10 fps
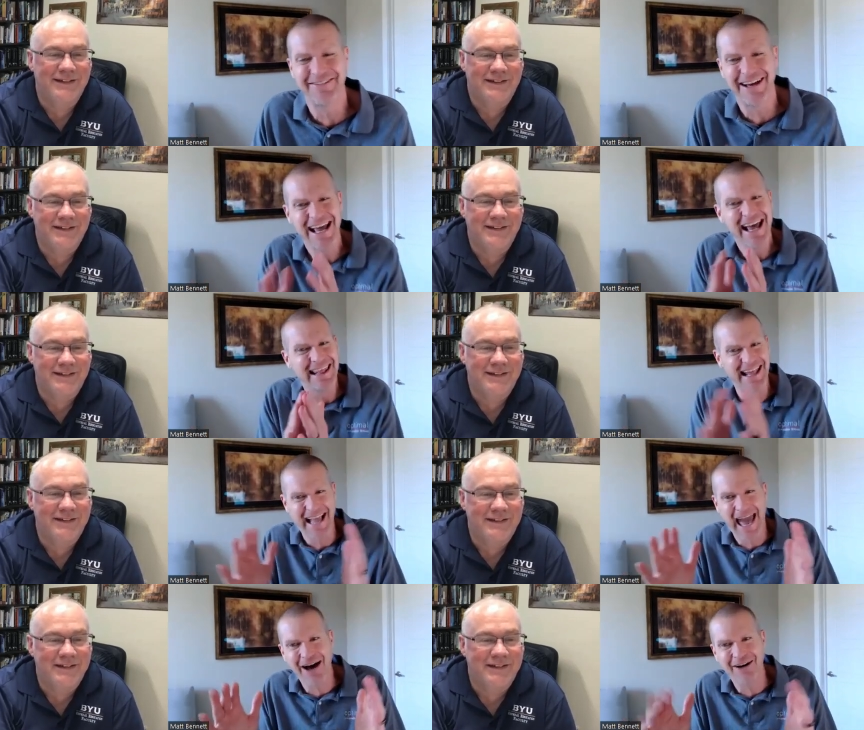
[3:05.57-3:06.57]
Speaker 1: love to,
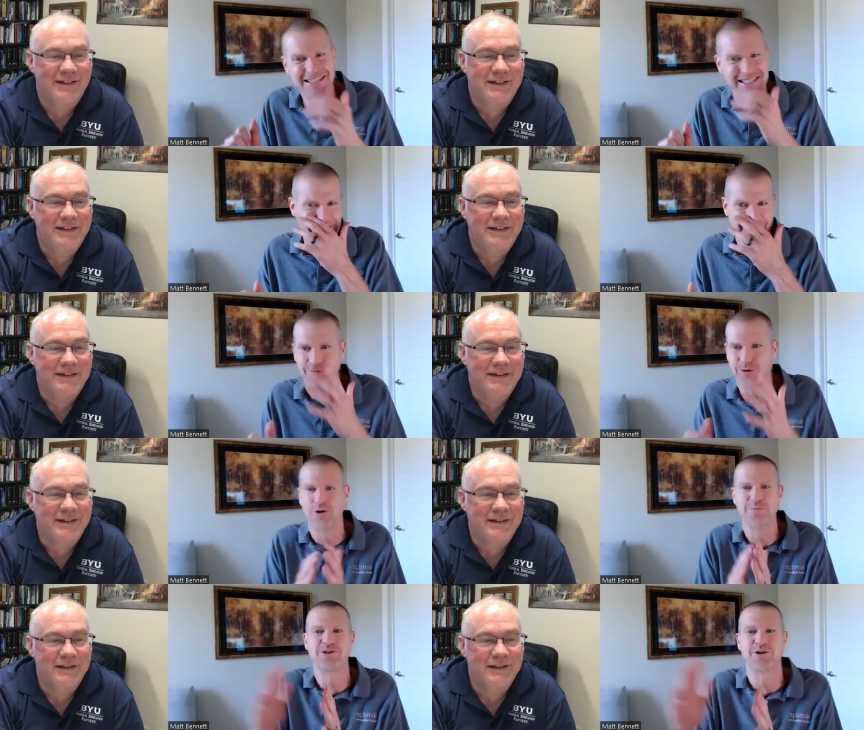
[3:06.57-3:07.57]
like, how has it
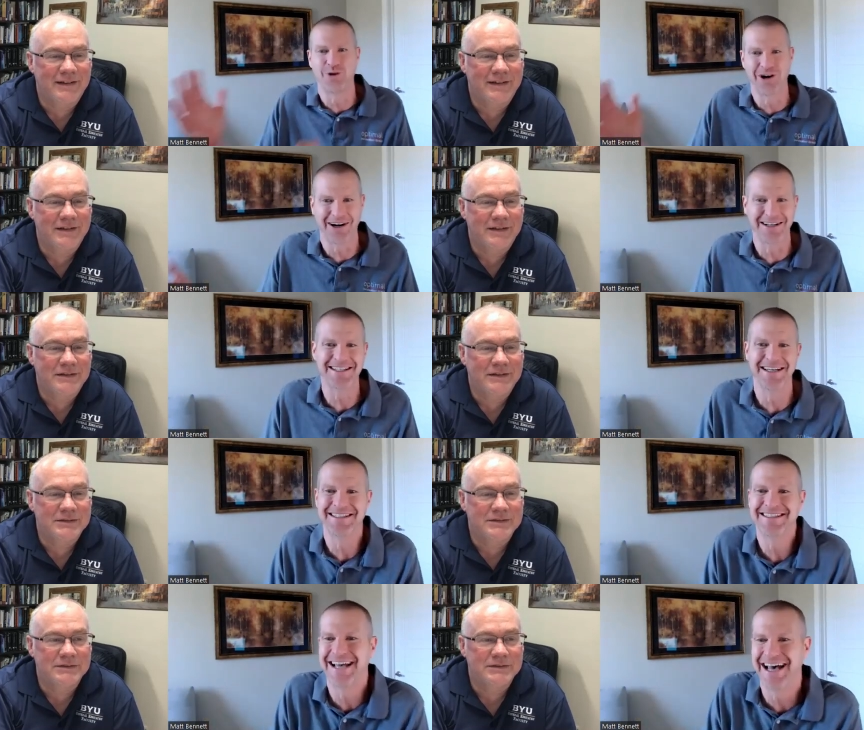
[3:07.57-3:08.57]
informed your work
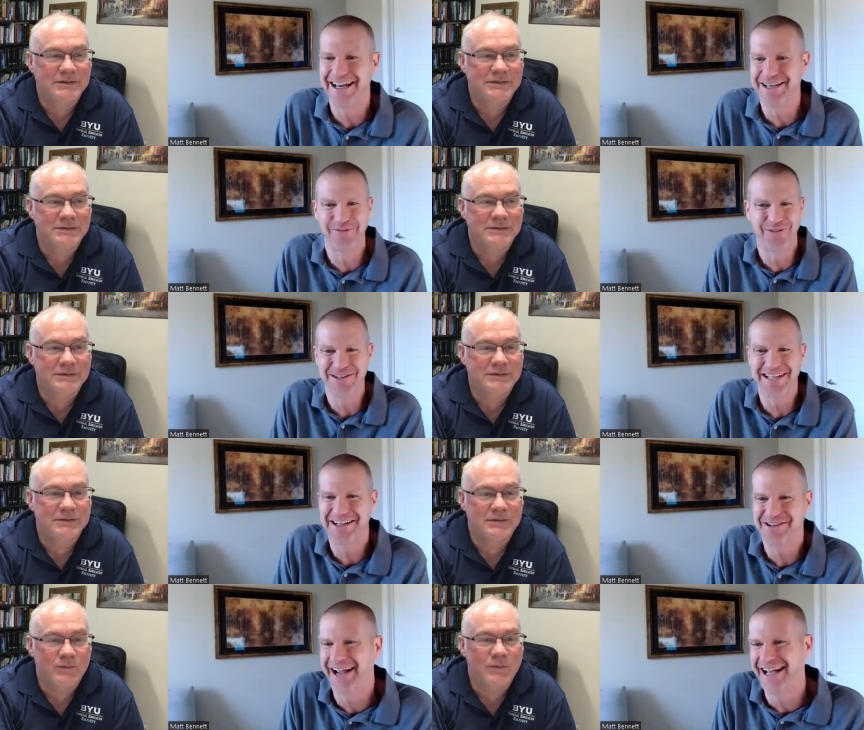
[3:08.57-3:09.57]
since uh, you first
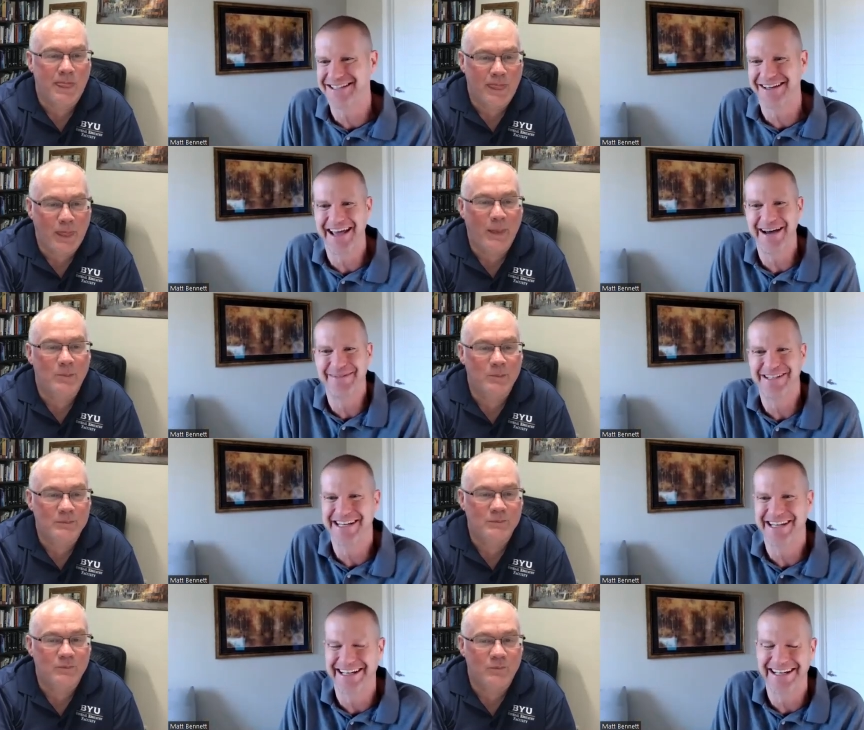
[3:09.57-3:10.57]
got your hands on that
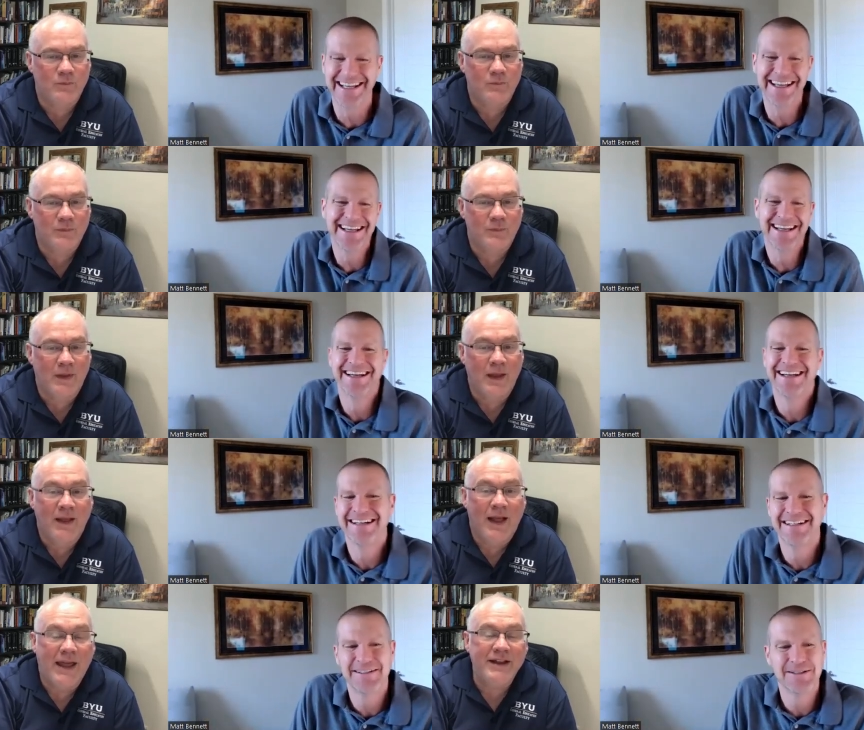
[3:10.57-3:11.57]
machine?
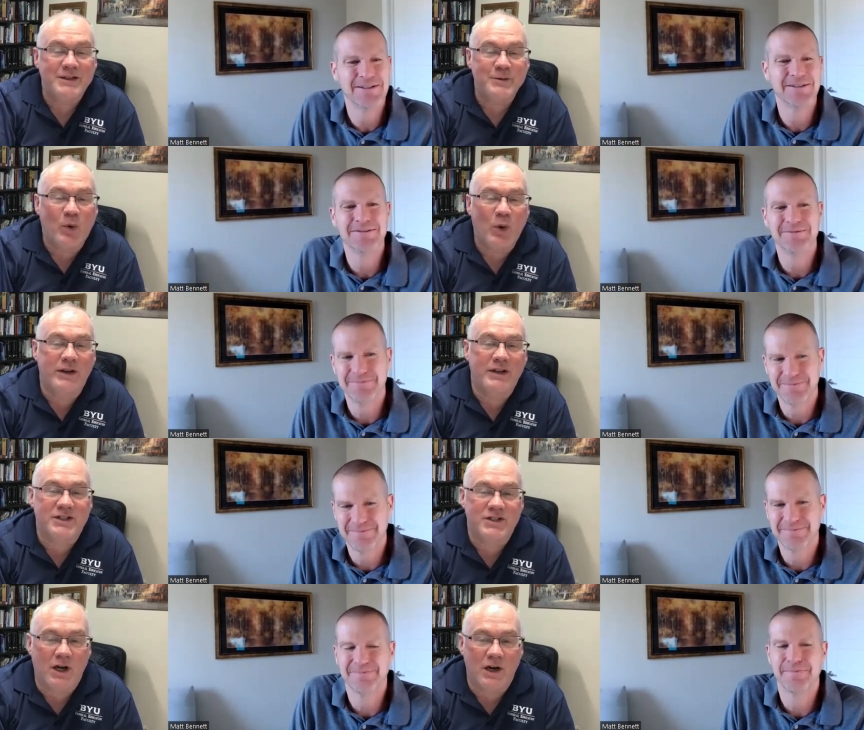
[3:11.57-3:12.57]
Speaker 2: I think it's important to
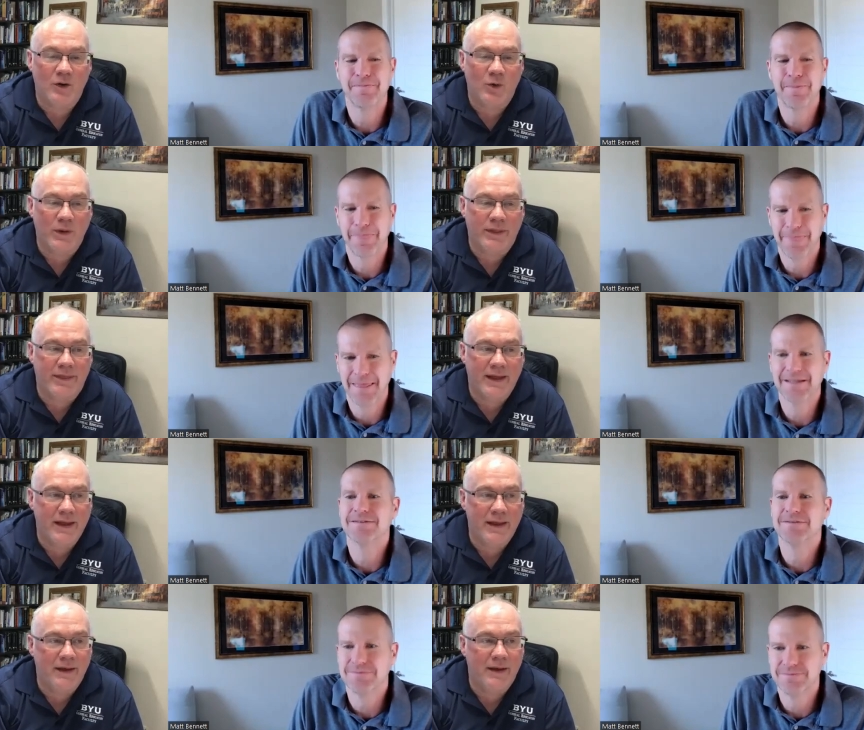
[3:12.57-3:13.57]
start with
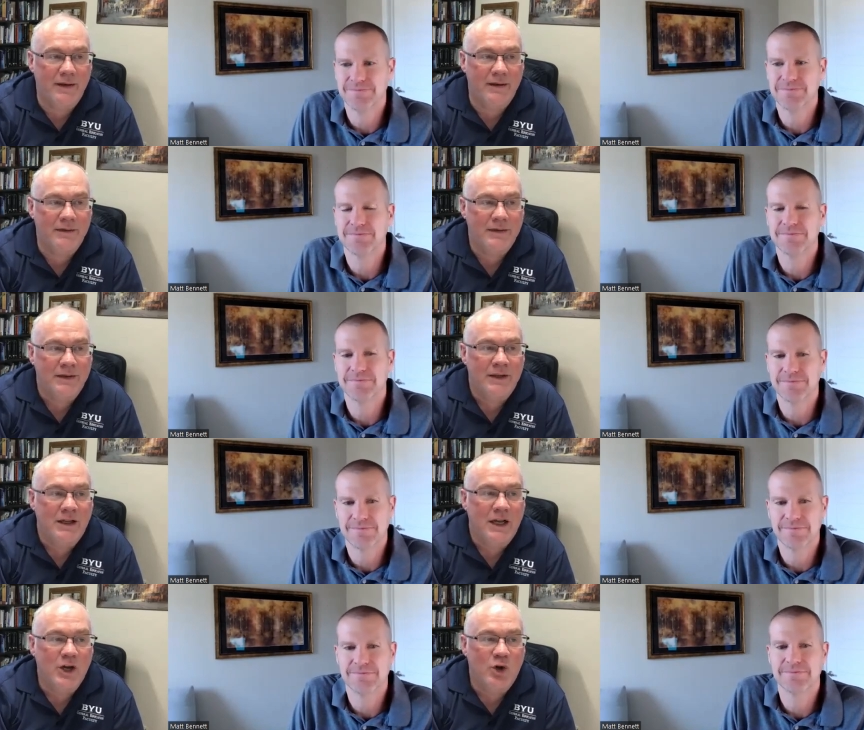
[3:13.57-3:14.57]
a, uh,
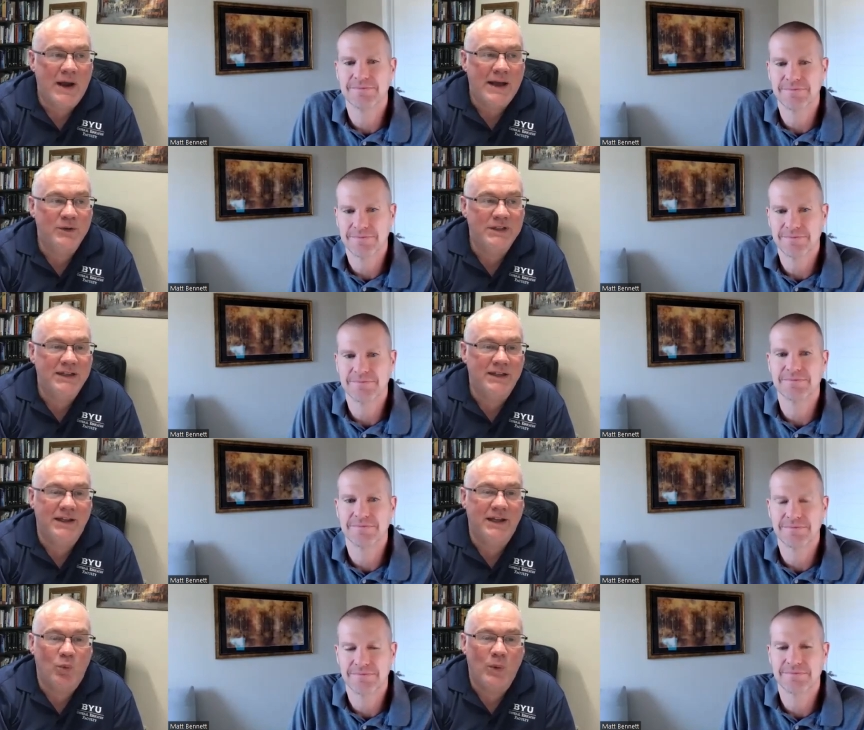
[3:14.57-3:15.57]
a grounding
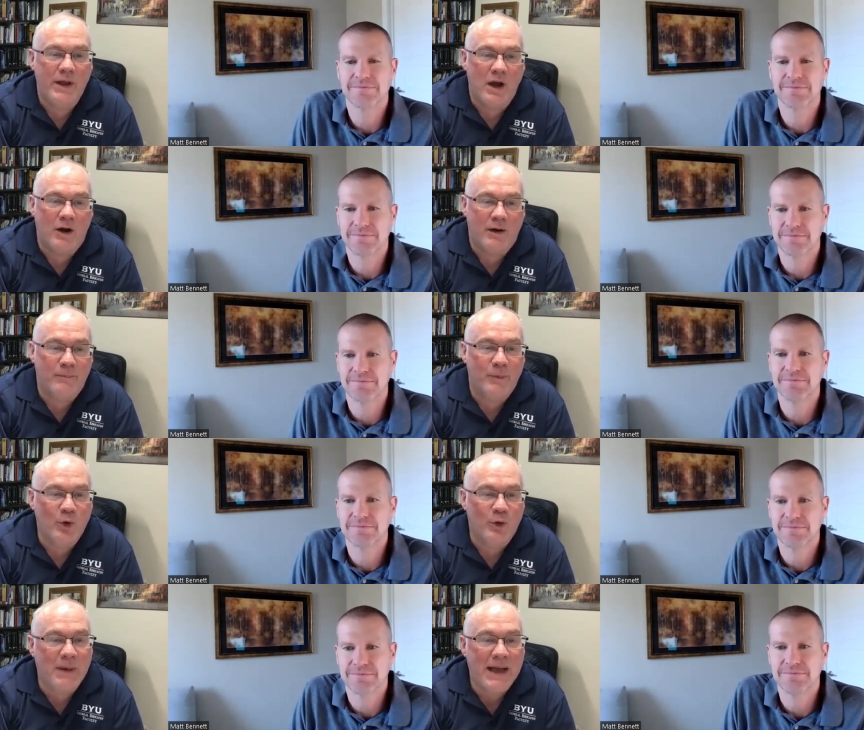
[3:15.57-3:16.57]
in that we are
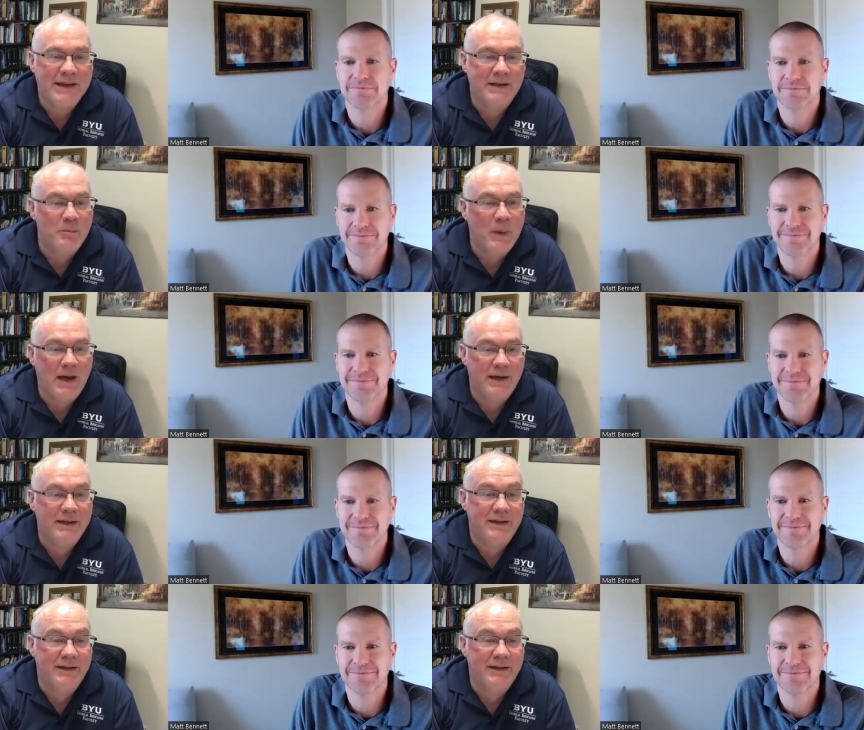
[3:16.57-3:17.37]
both mind and body